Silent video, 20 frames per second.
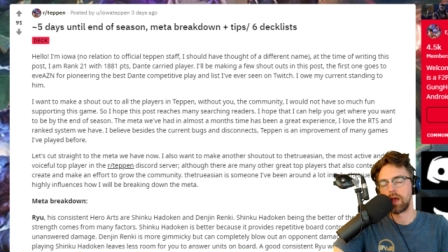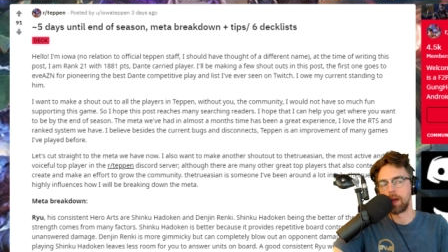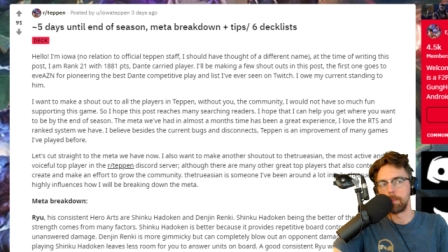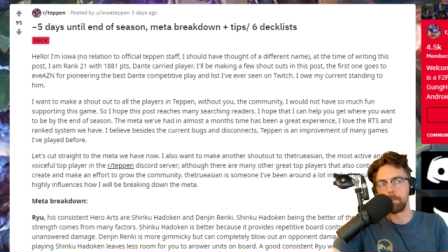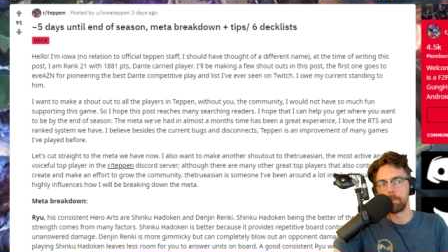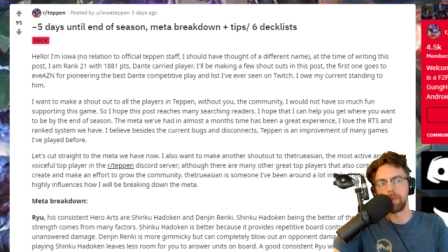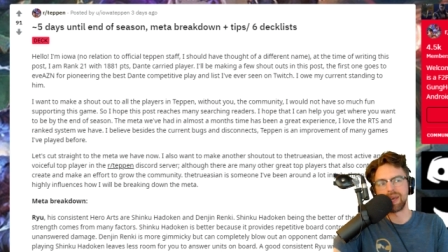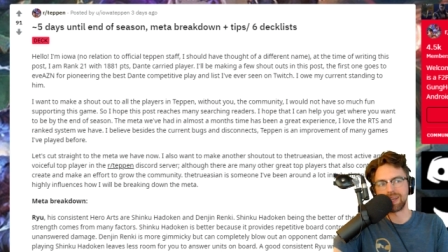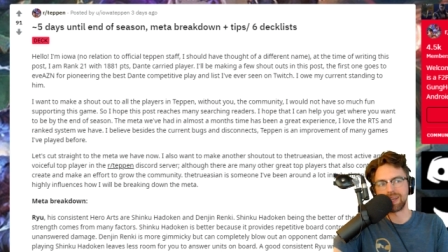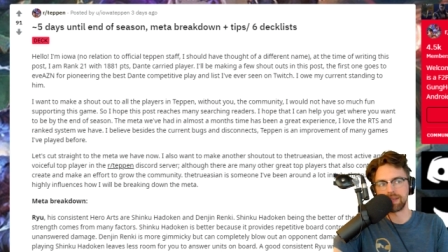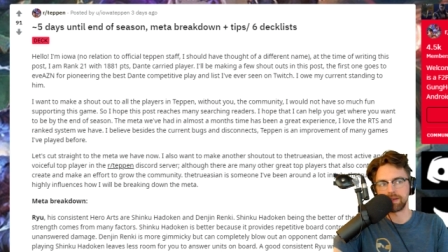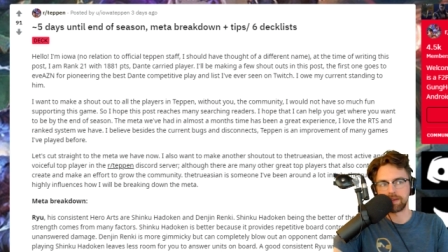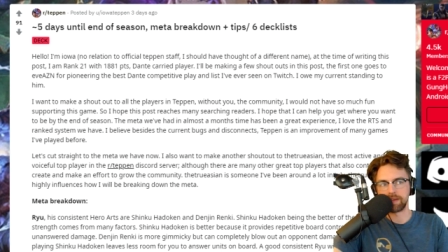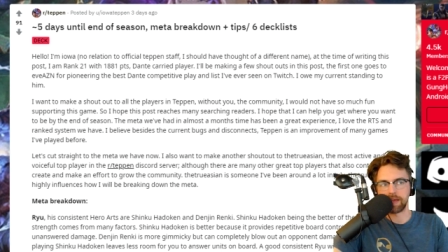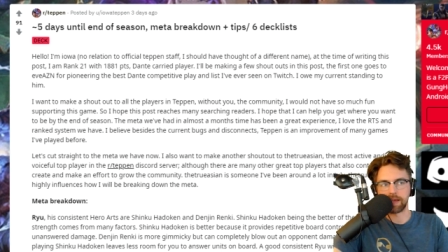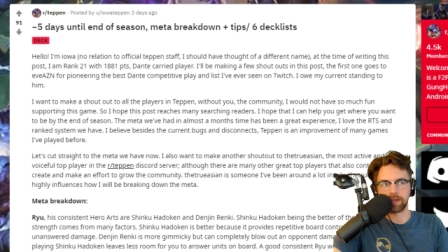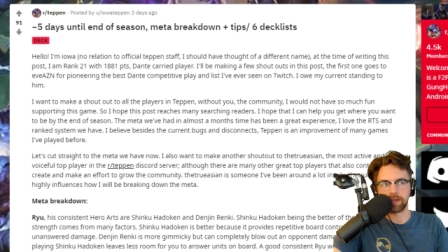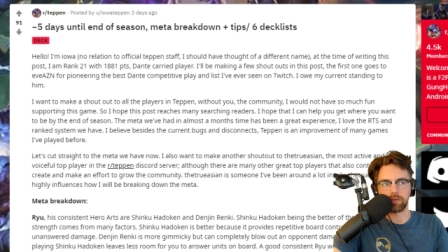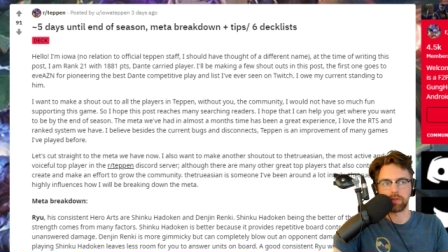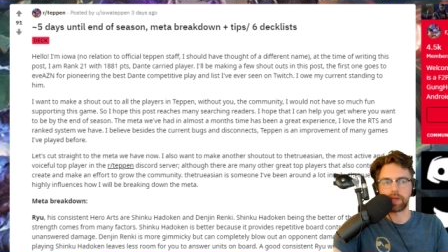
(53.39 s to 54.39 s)
a meta
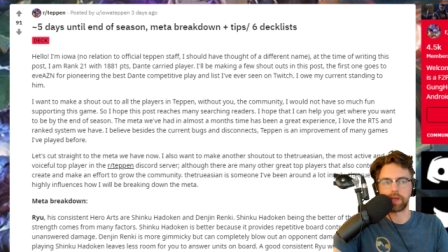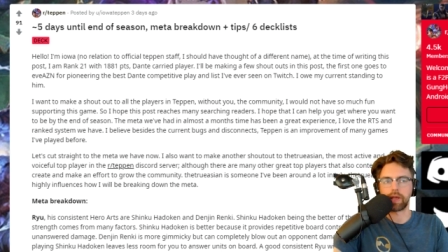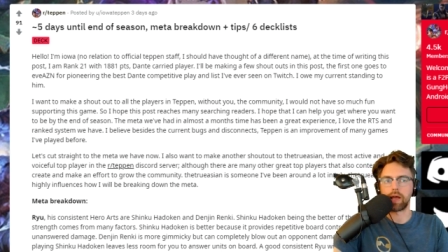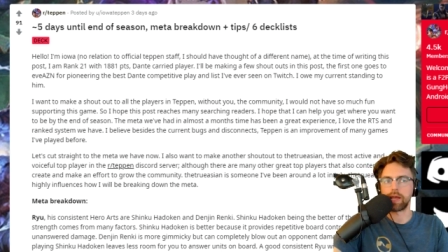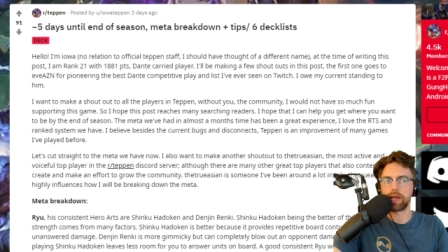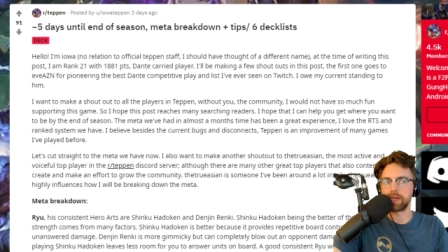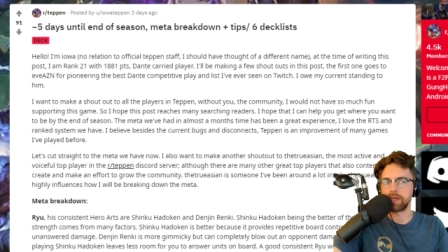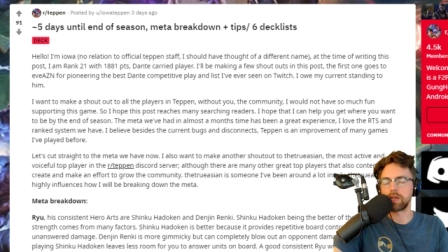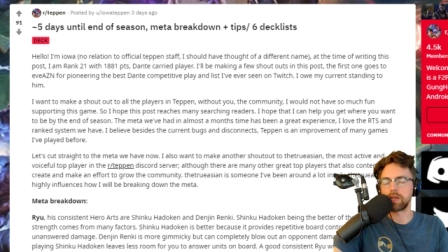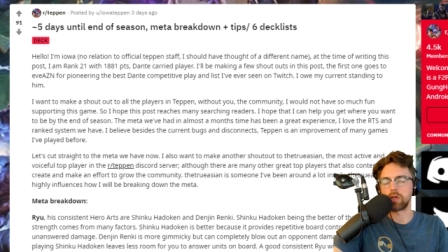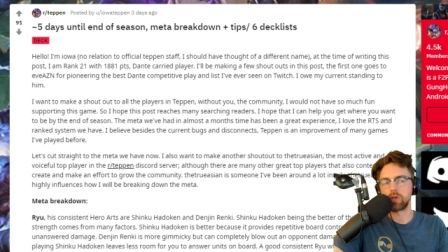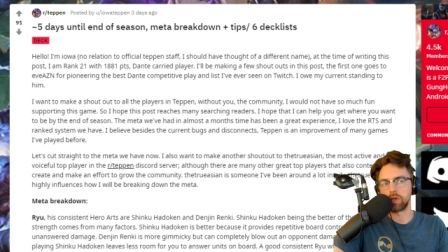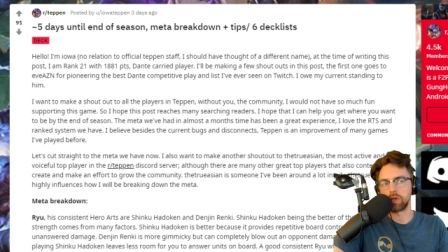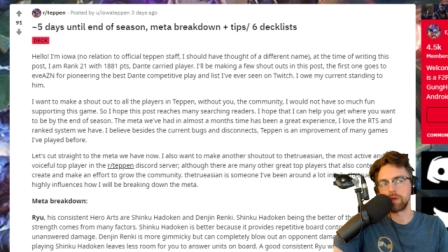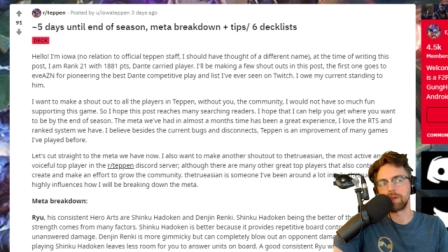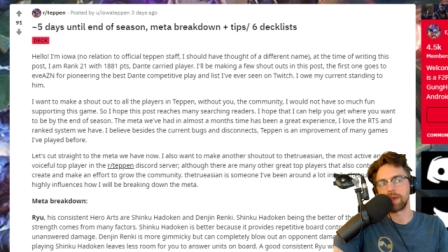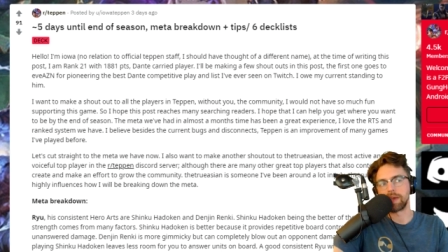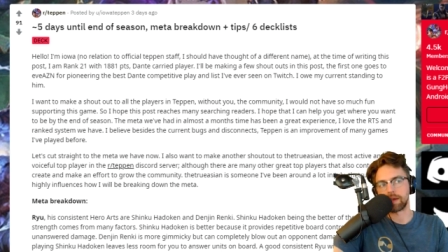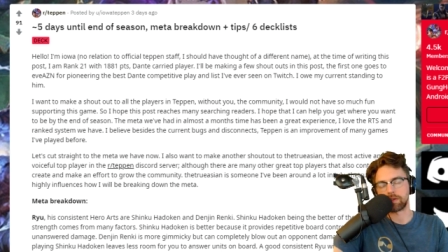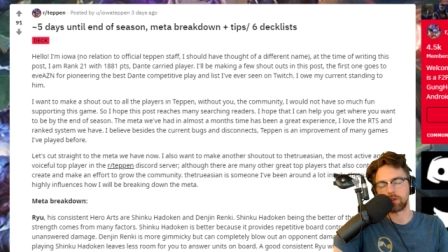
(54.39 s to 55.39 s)
deck, you're like, I need a
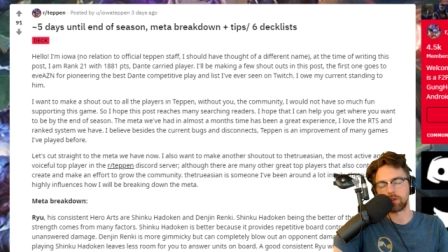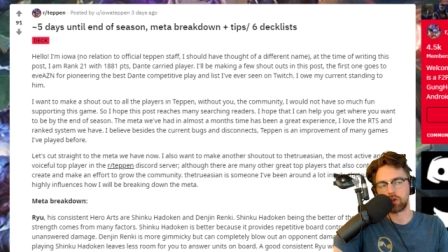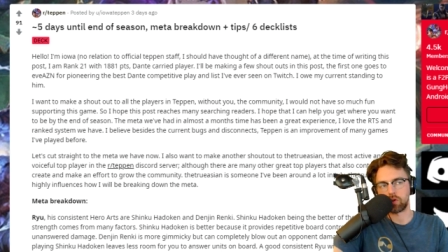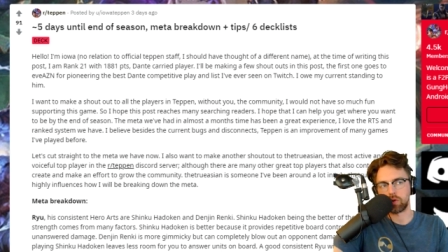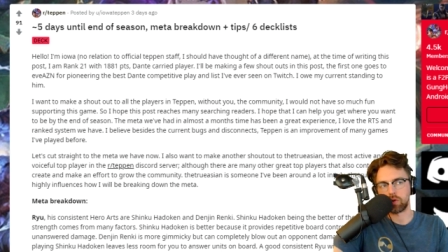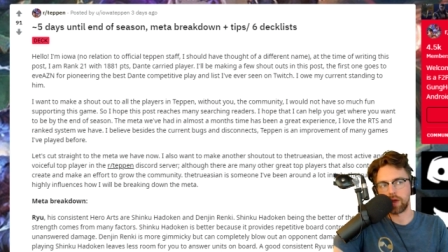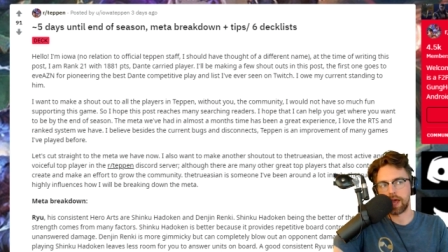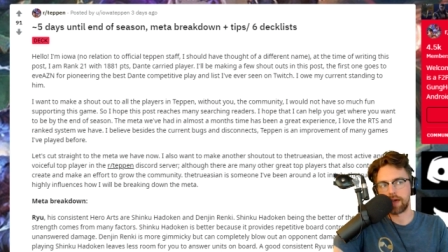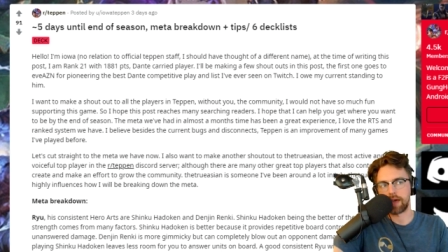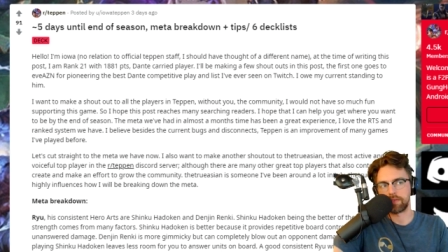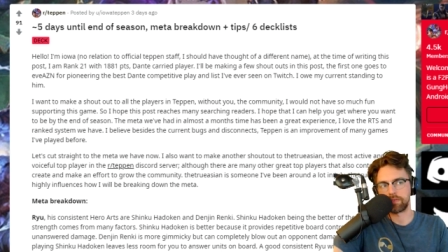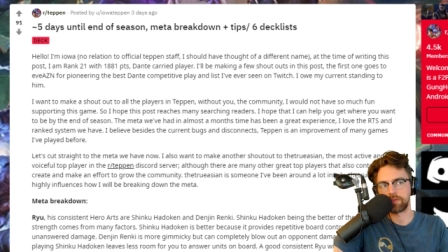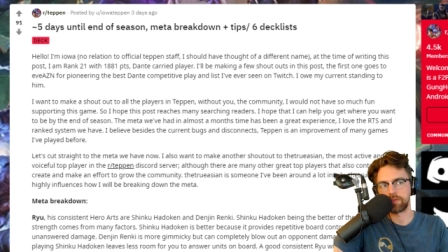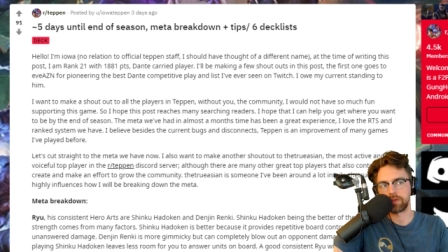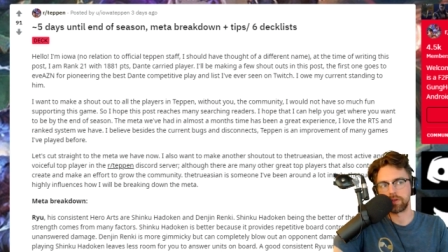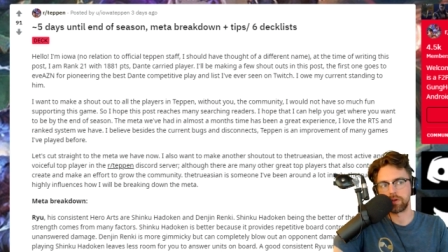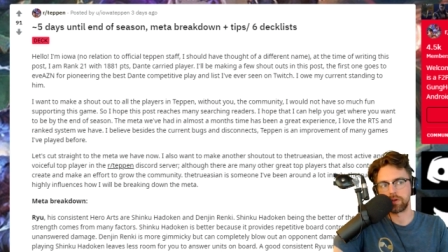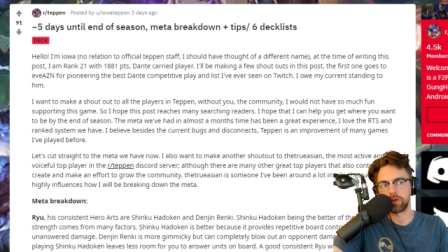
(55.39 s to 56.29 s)
good deck to craft.